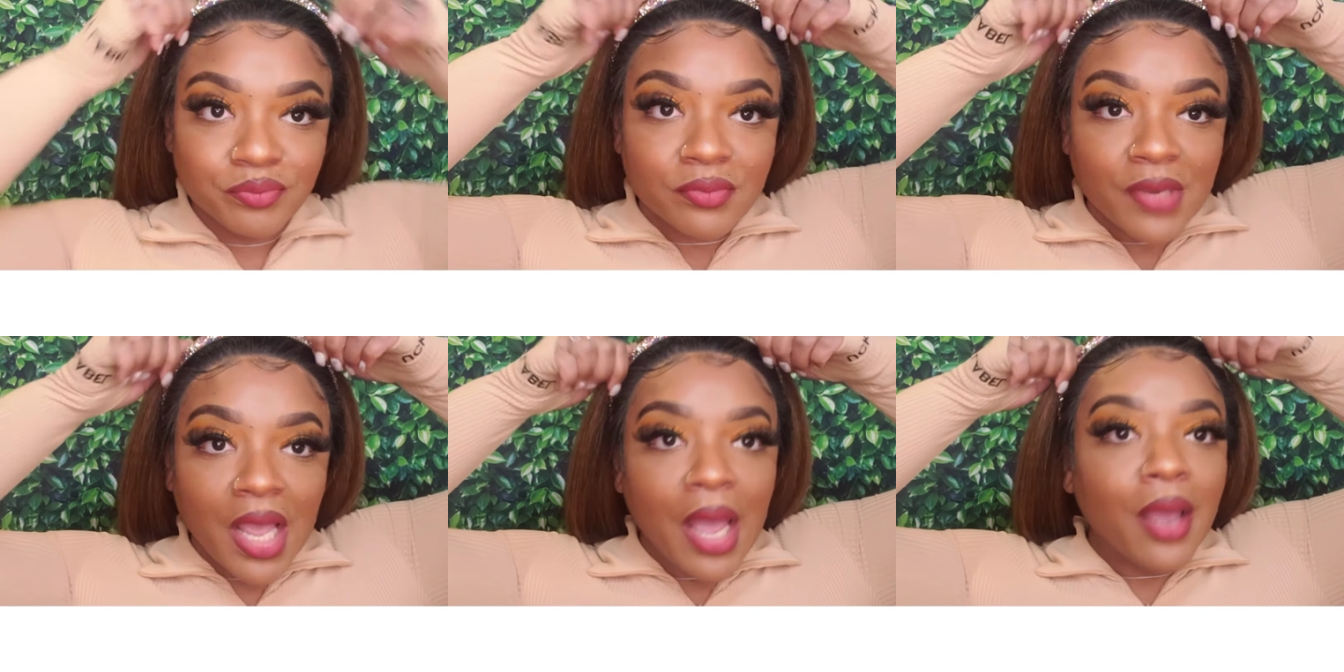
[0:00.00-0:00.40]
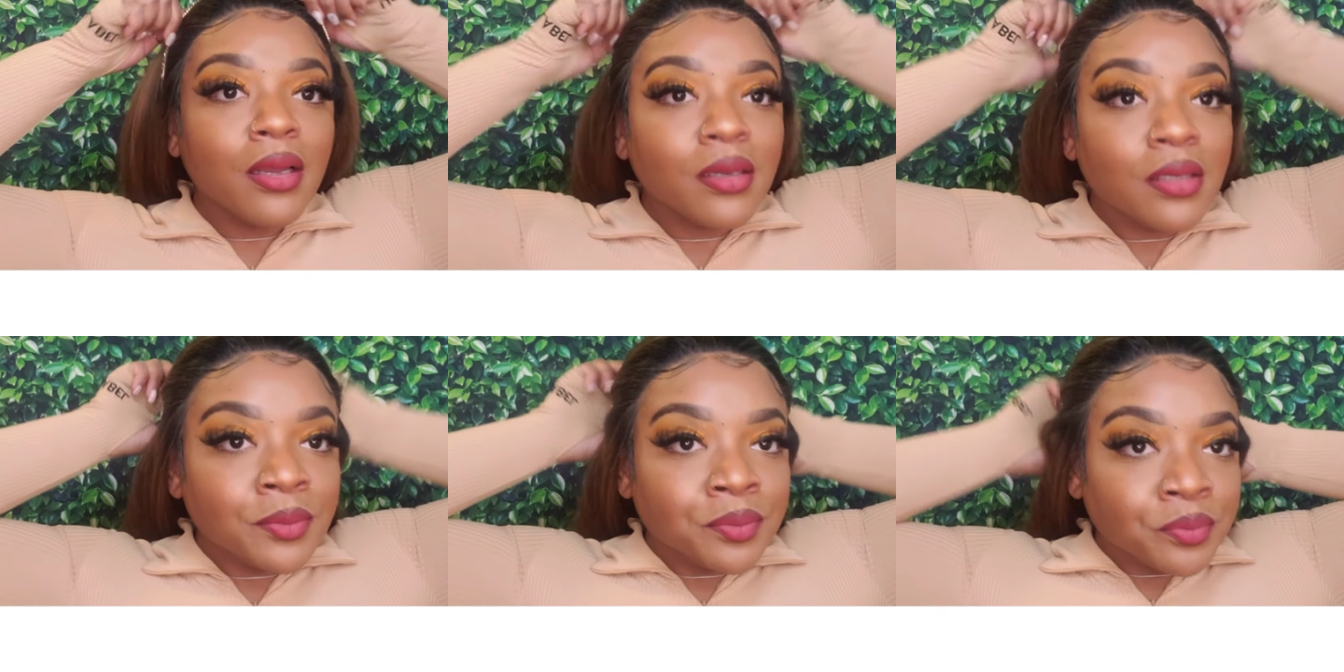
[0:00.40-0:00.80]
Okay,
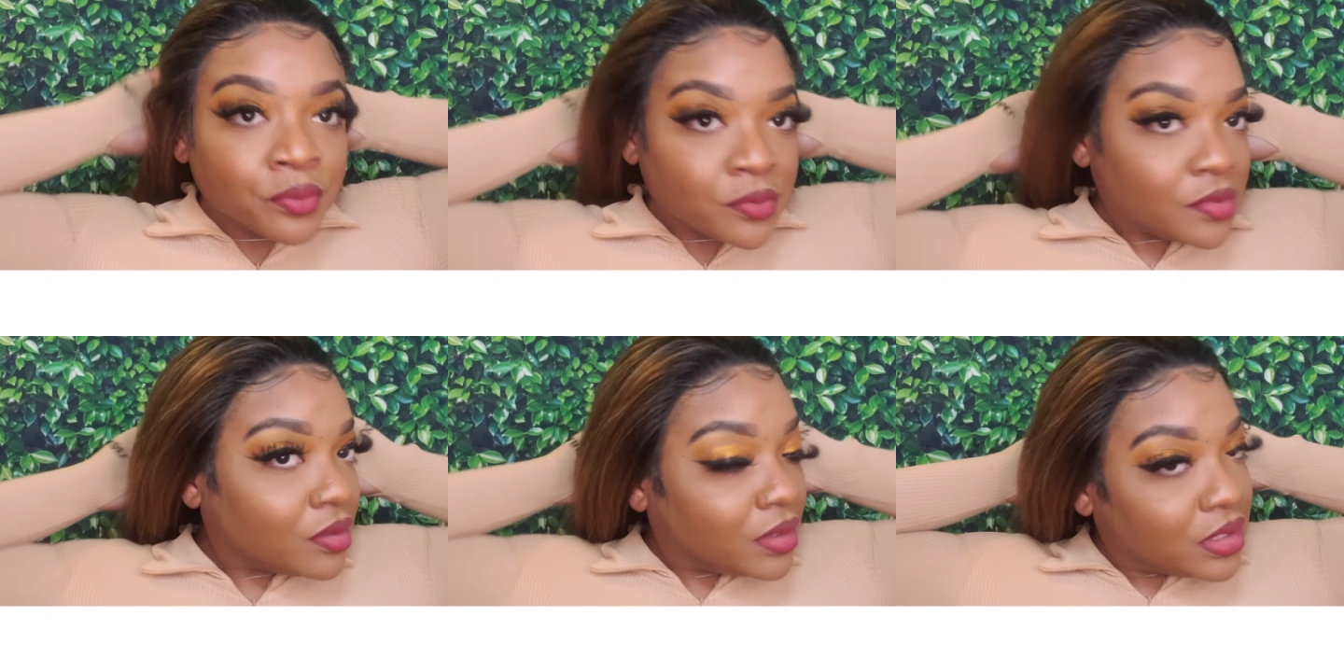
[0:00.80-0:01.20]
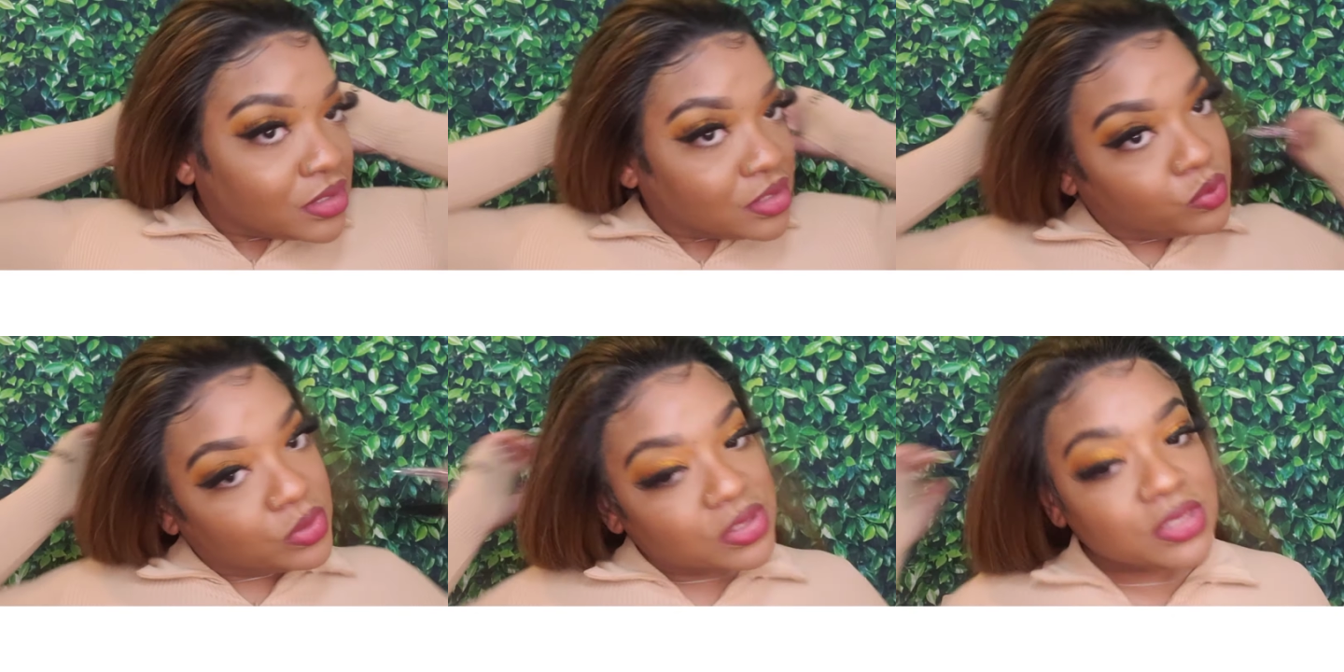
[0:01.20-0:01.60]
so let's
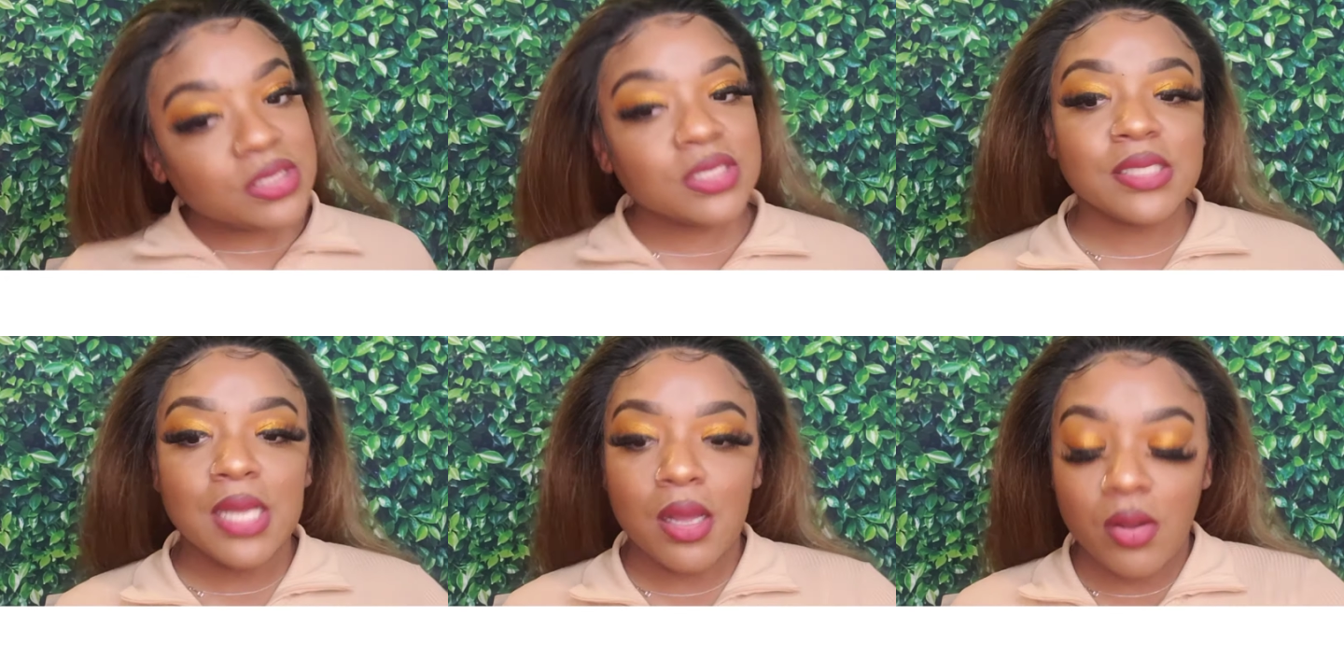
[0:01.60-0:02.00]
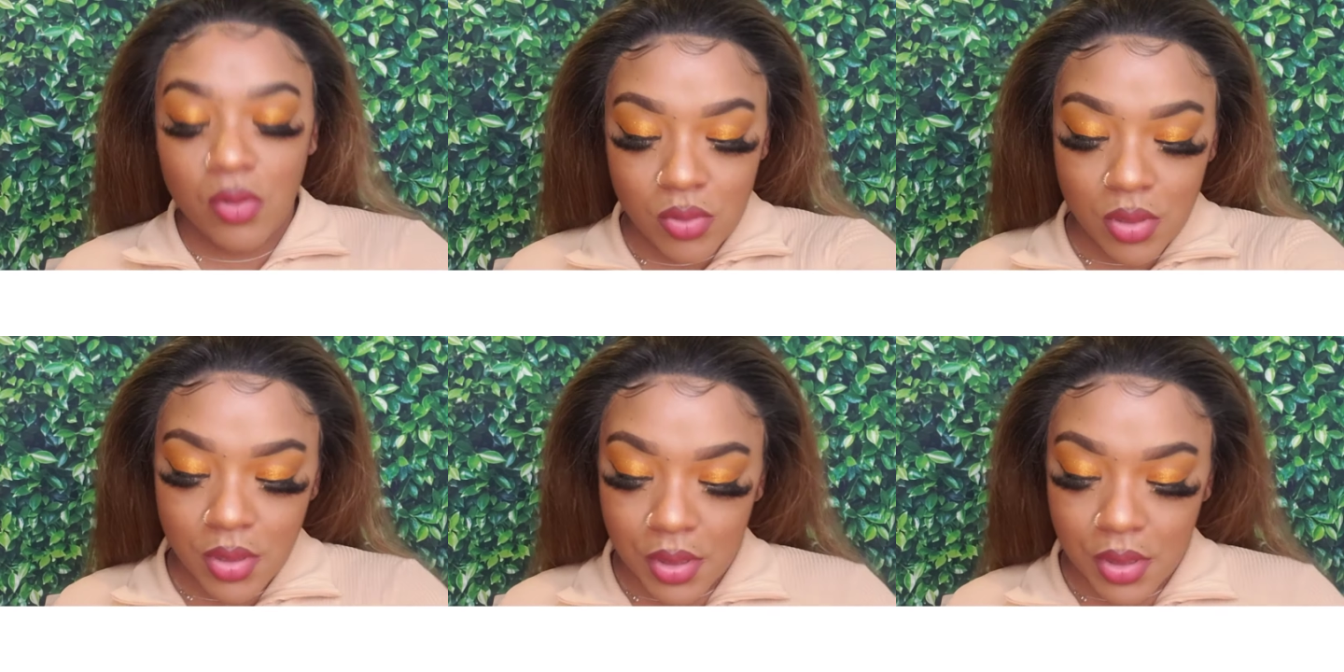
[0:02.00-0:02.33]
switch this out.